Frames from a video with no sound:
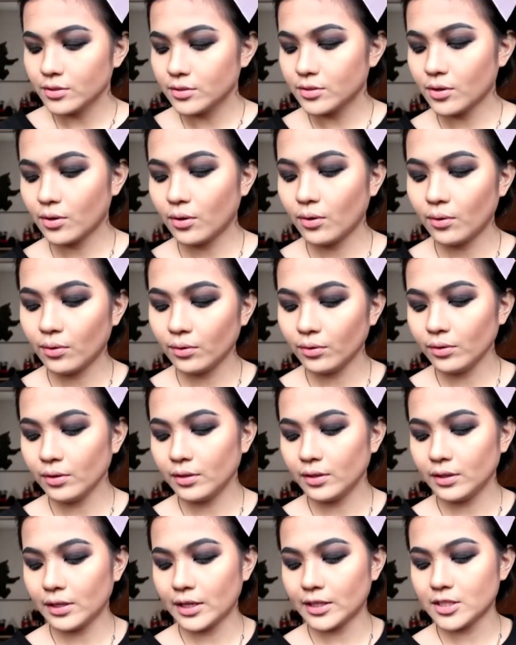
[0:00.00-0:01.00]
So,
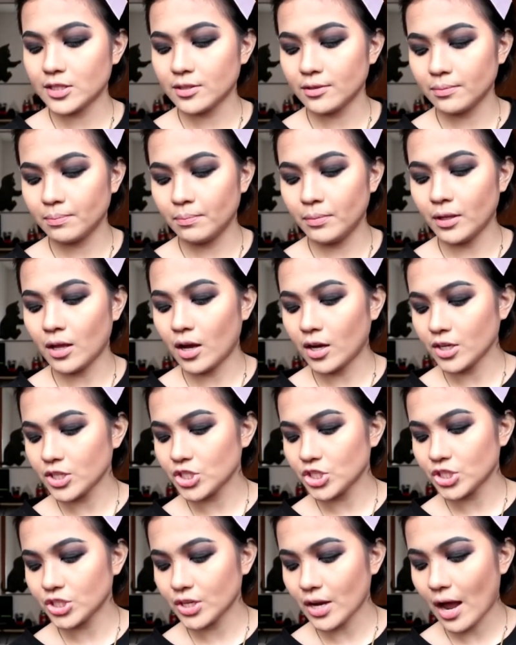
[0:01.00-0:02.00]
let's
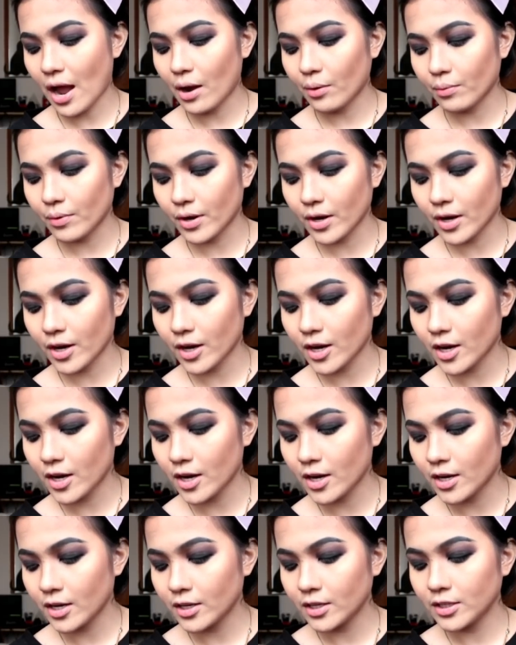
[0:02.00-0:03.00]
blush our
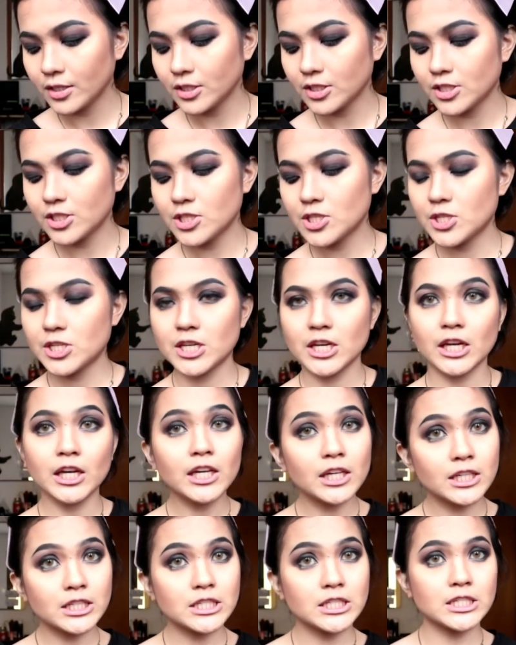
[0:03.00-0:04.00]

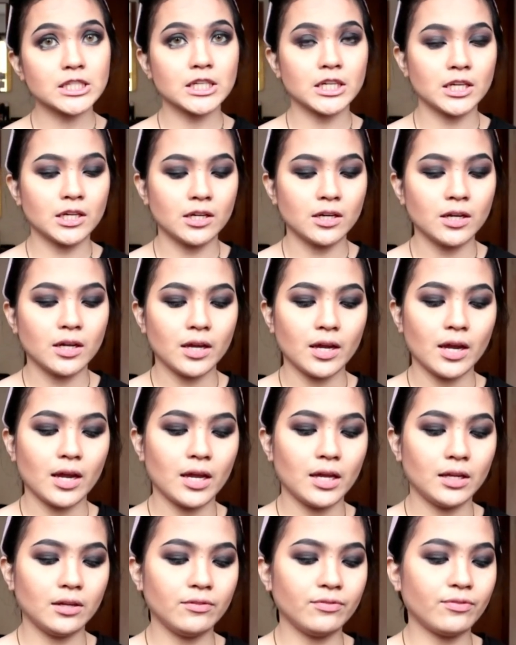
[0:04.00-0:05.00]
cheeks.
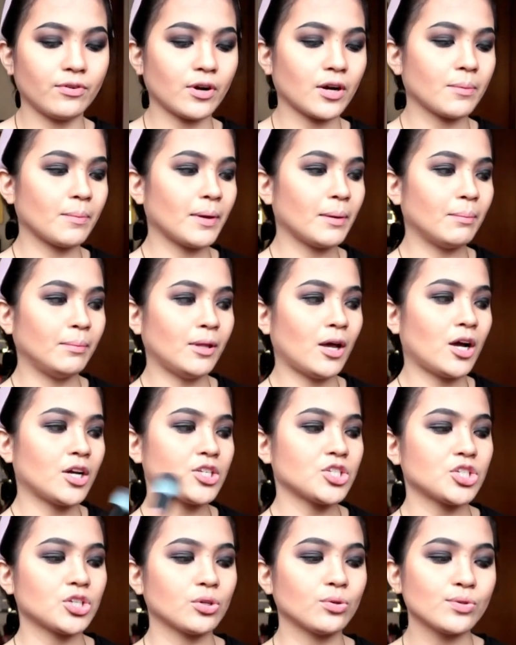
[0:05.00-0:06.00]
And for my
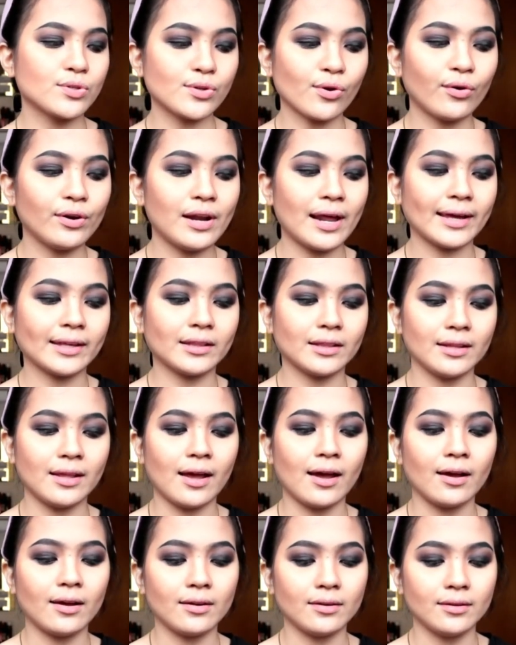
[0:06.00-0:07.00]
blush, gusto ko light
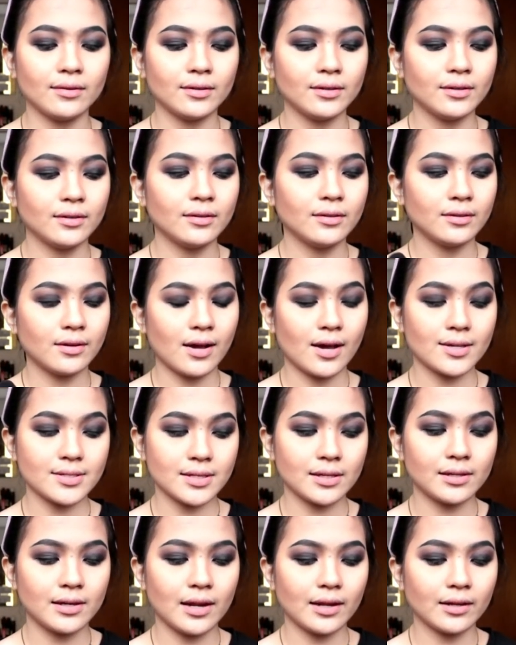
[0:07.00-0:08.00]
lang.
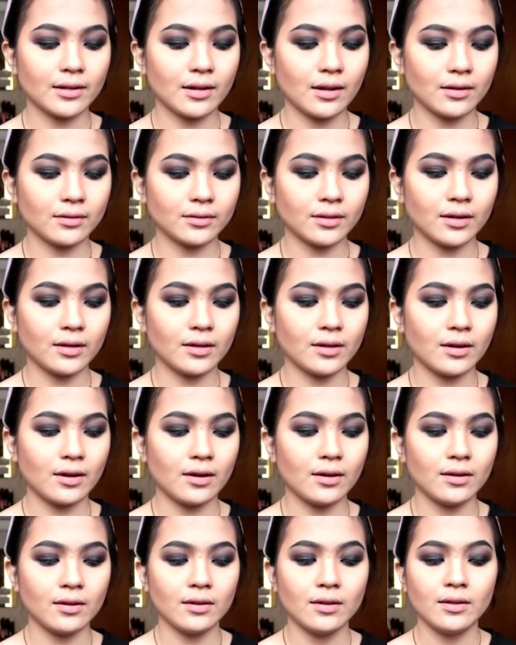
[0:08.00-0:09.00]
As in, light lang
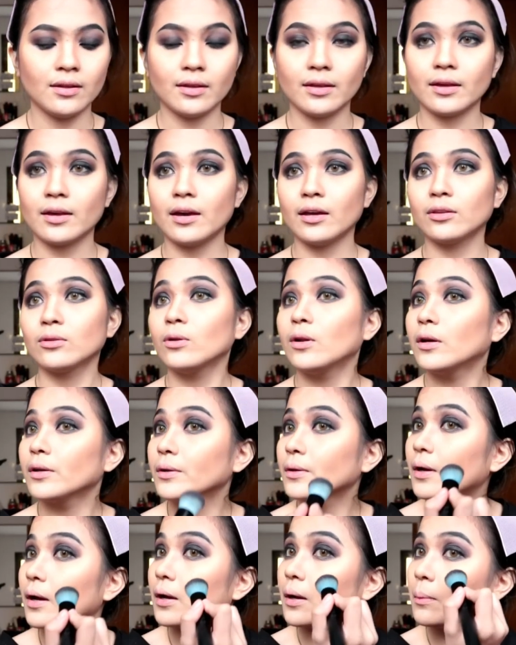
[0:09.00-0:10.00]
talaga. Ito
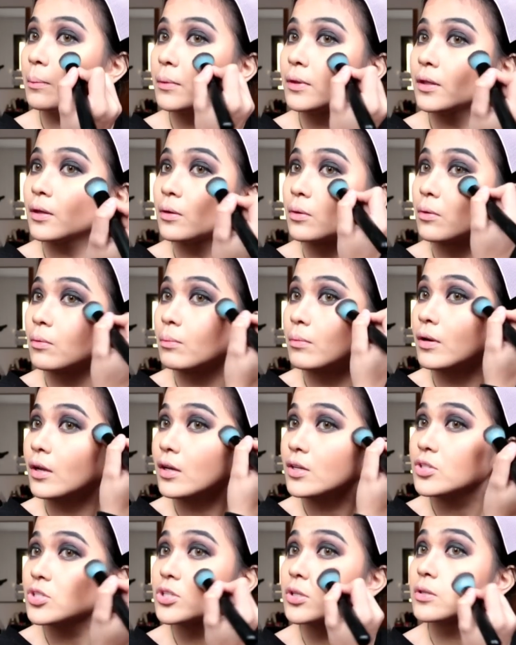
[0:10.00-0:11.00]
lang yung gagamitin kong
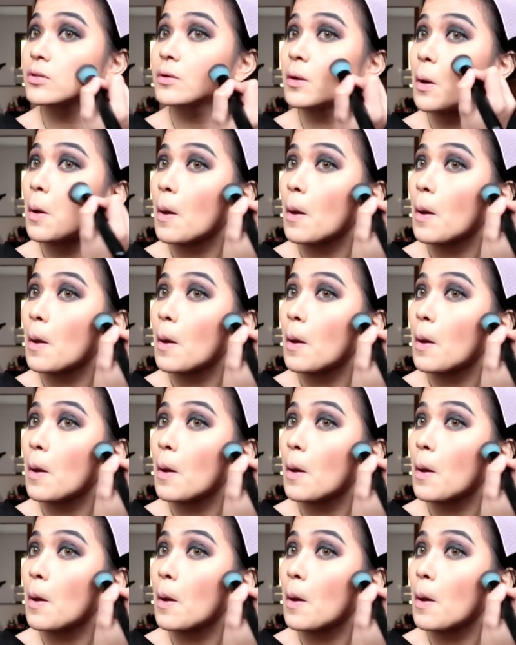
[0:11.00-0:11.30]
blush.